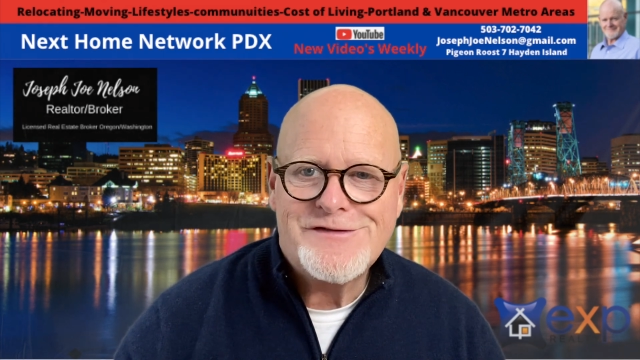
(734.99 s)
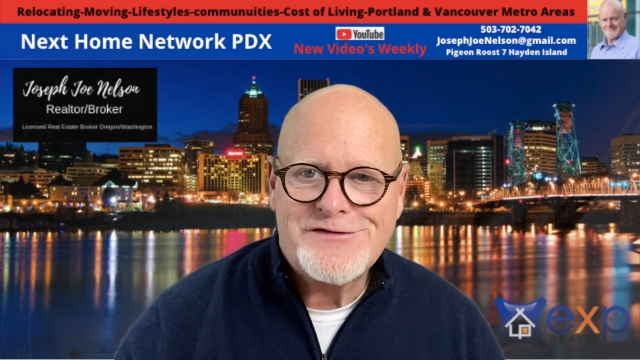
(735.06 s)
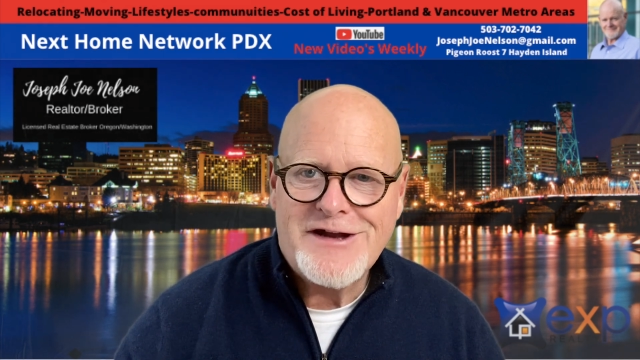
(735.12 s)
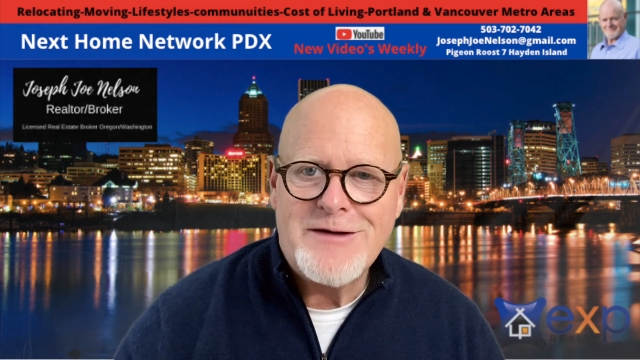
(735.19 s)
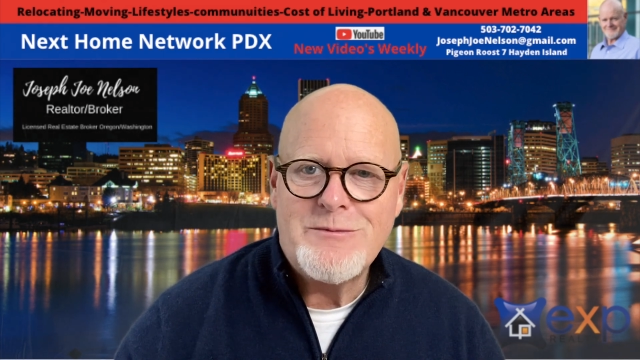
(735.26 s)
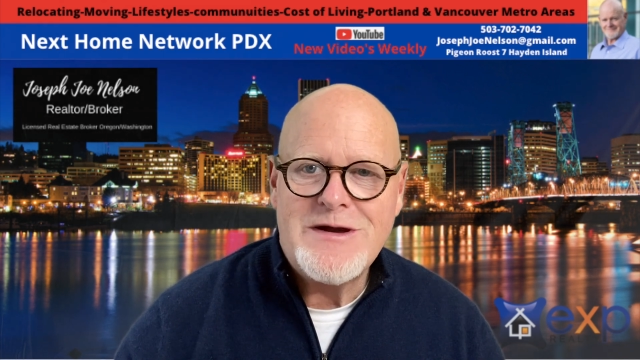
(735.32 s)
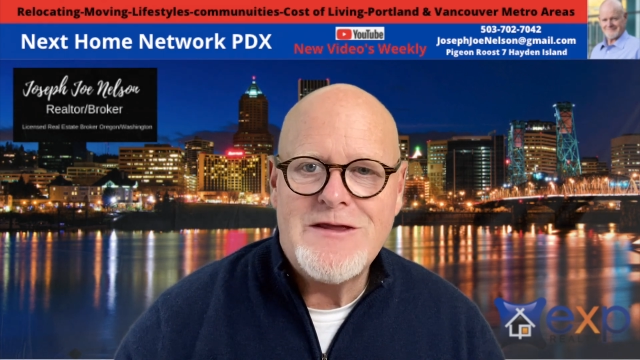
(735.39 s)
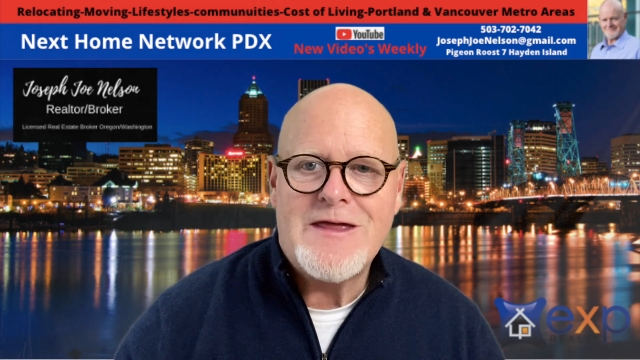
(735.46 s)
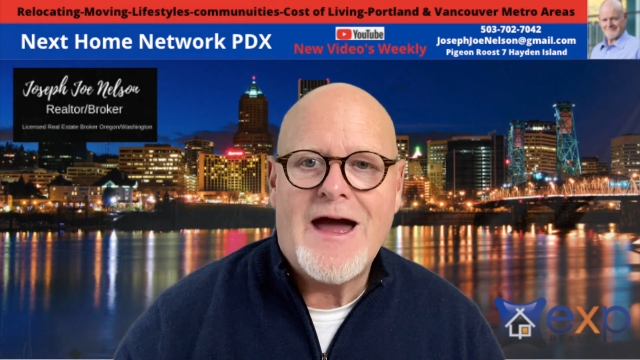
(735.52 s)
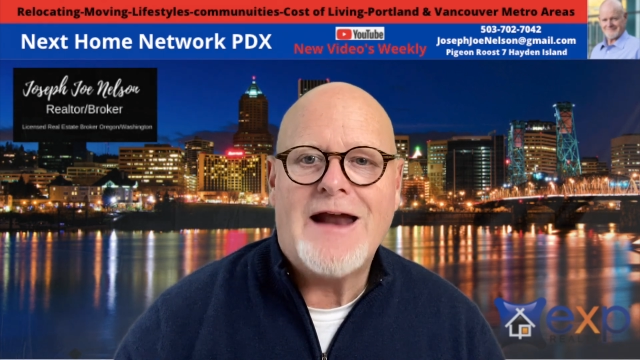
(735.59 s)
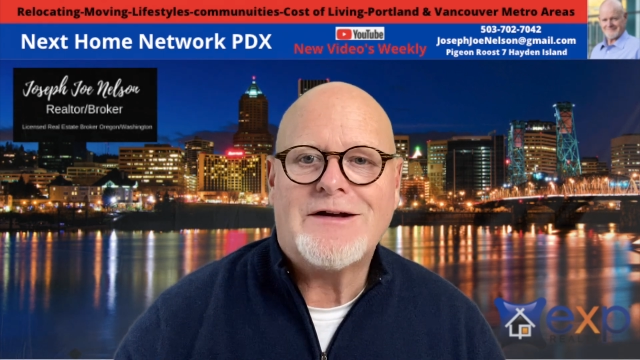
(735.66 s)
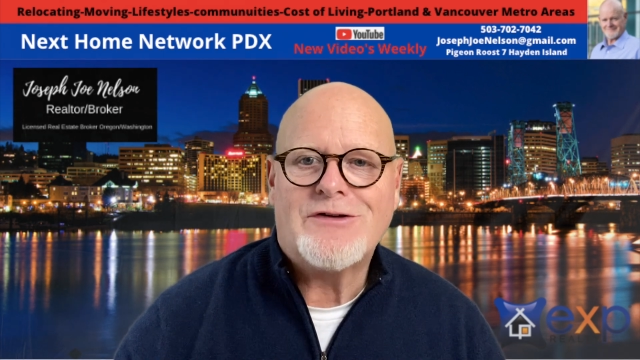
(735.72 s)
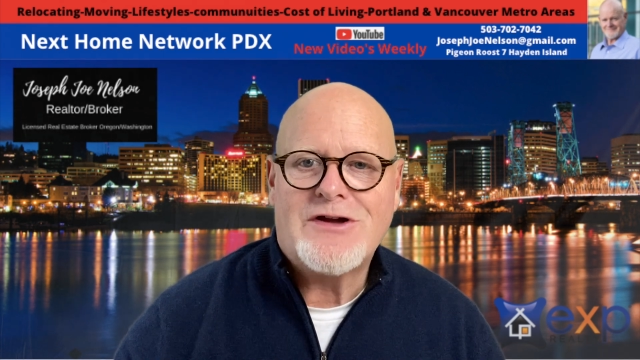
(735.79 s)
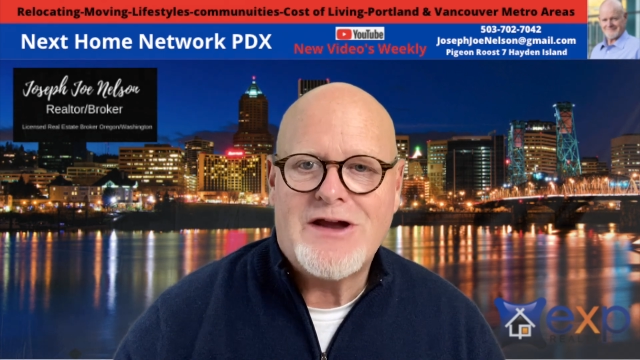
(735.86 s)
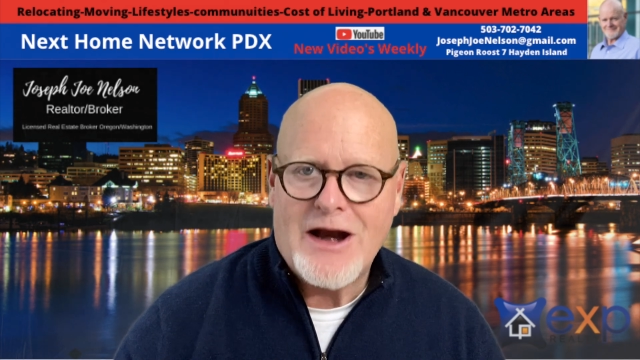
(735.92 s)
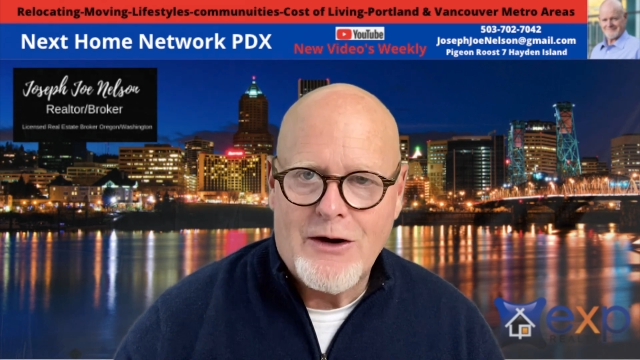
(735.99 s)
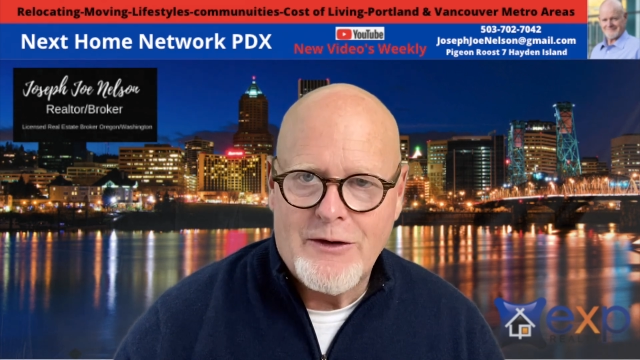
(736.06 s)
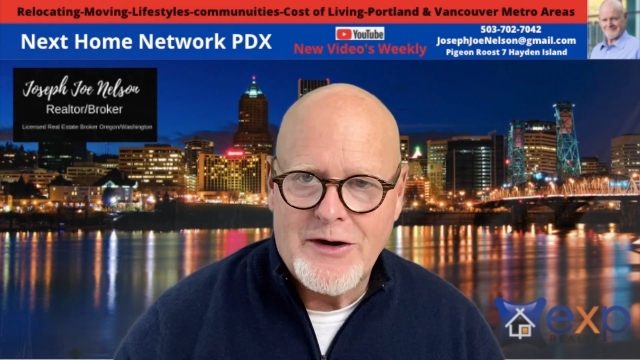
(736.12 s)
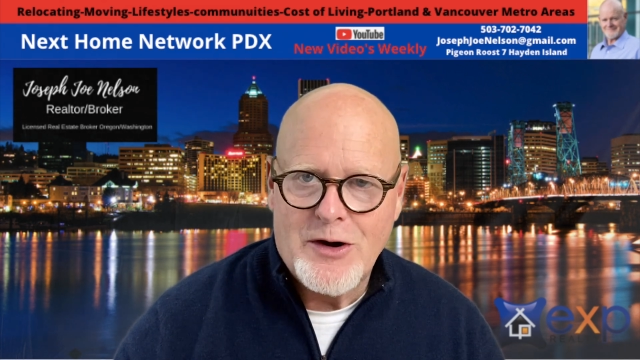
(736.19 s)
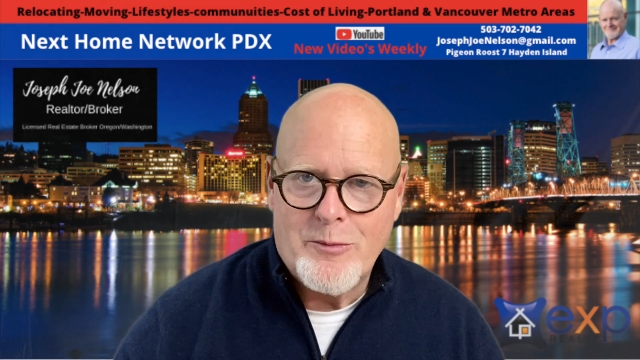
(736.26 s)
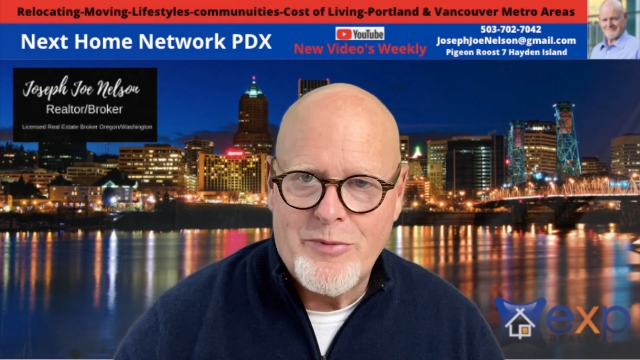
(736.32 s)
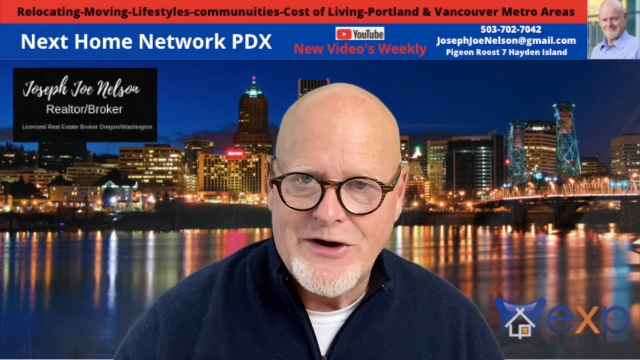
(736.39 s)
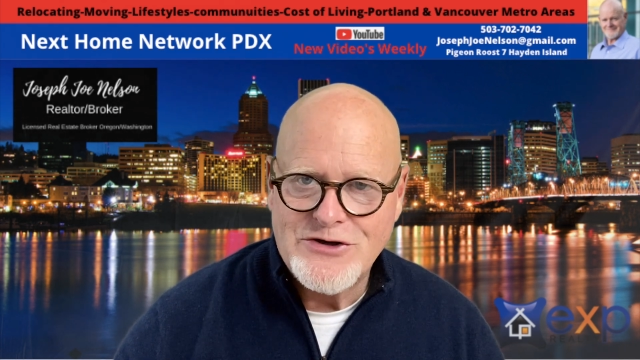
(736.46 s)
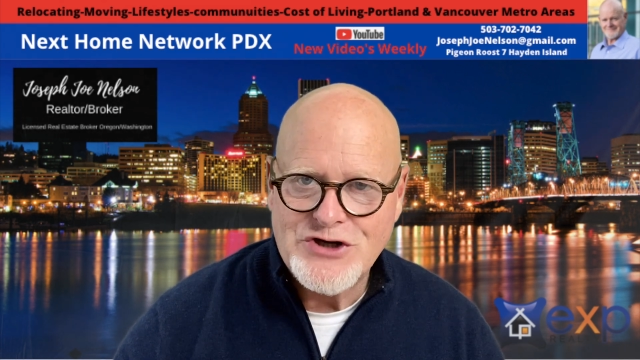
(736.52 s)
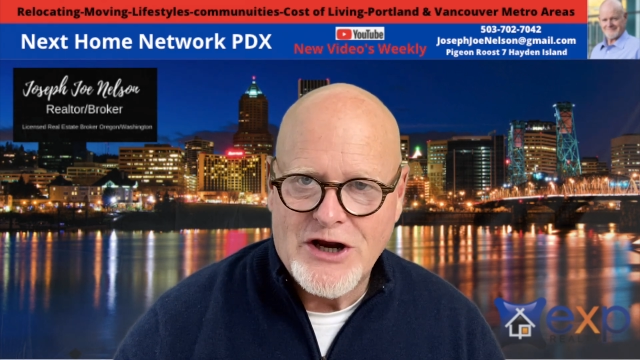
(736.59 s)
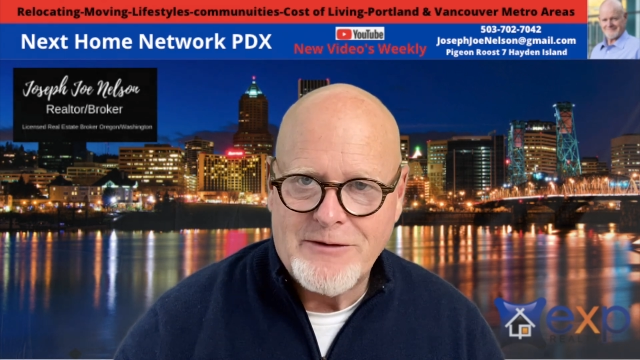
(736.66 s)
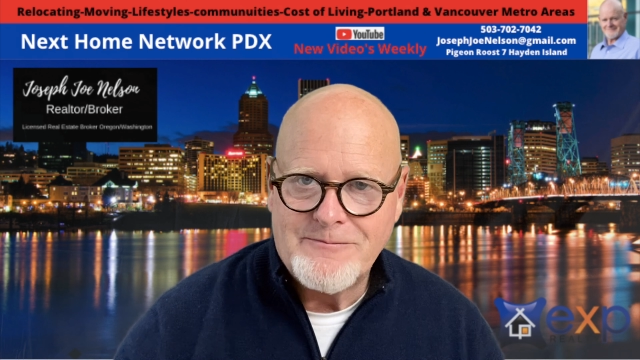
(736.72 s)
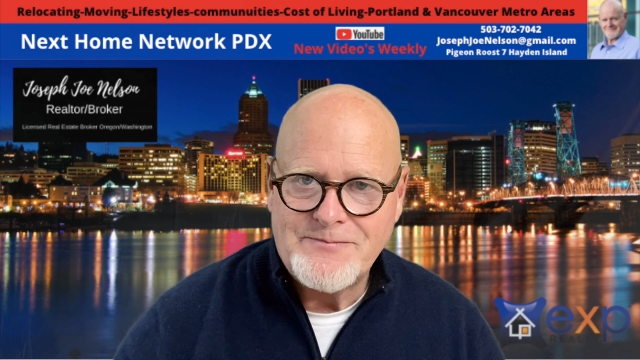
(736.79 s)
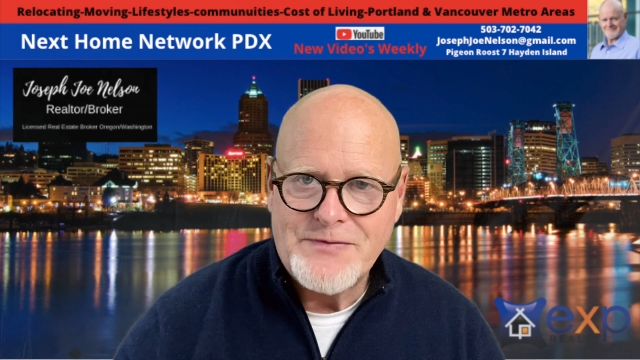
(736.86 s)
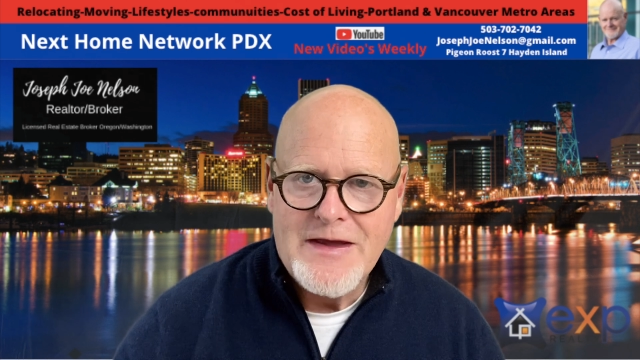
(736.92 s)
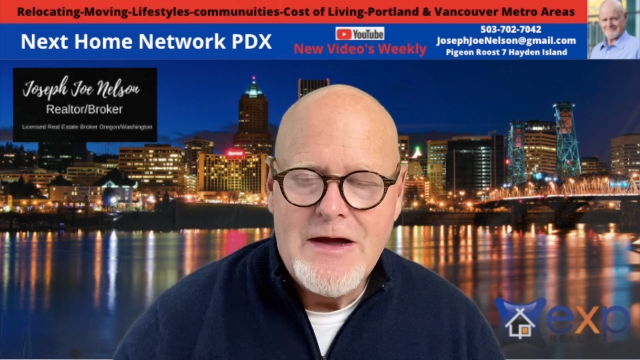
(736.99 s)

send me that carrier pigeon.